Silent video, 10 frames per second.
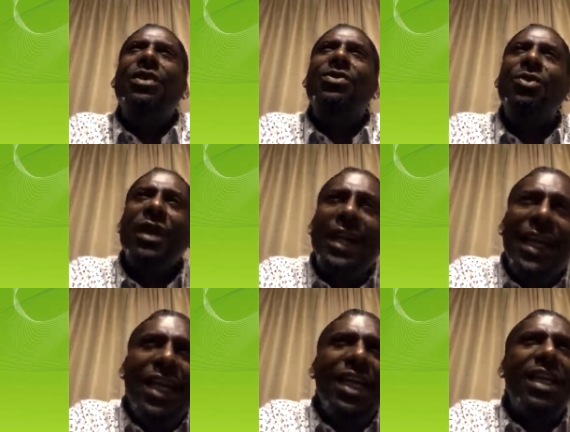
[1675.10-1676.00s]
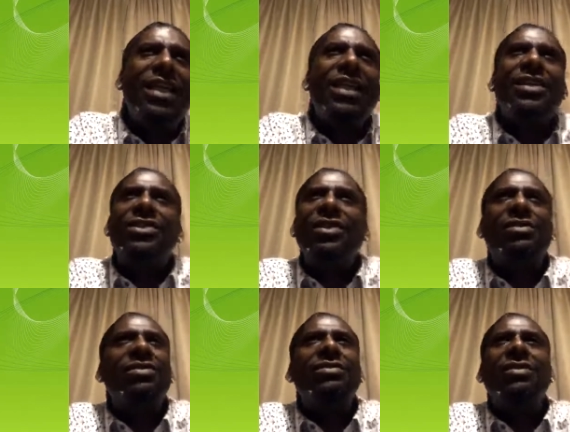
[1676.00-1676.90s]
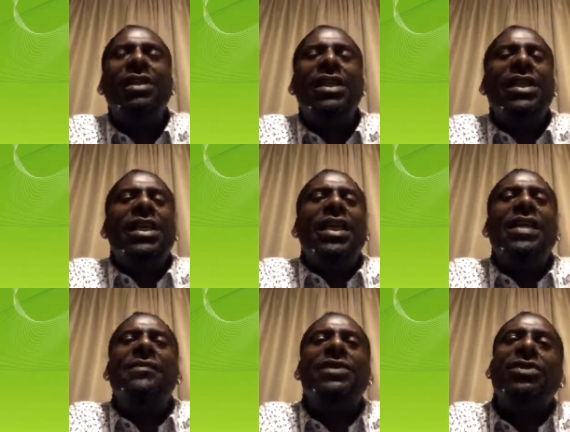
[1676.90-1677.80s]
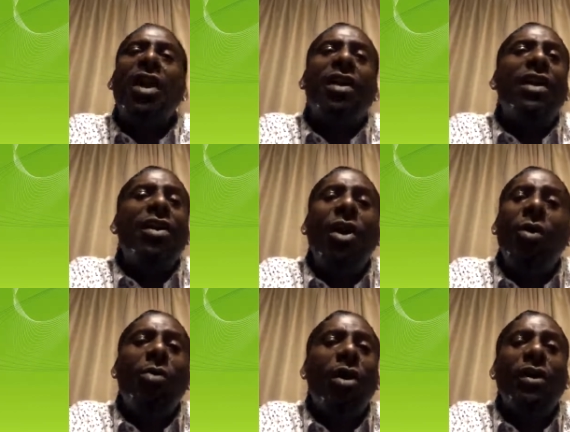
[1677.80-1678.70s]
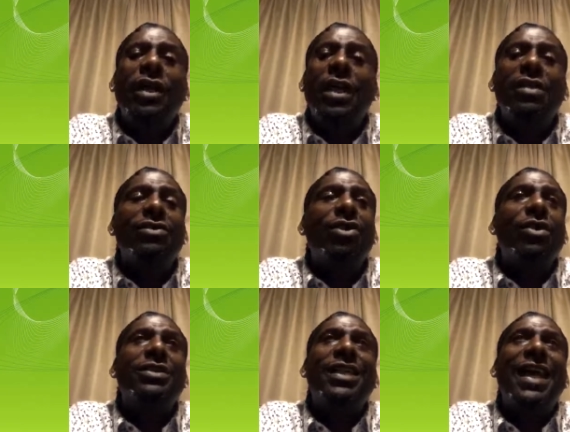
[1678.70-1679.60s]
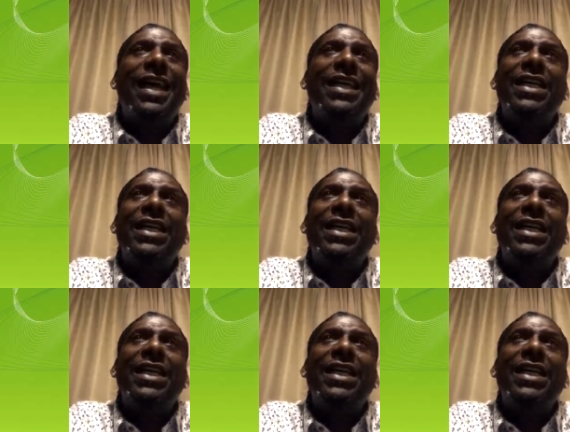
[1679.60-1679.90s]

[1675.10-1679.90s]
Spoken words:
with reading and just even turning homework in. So it's like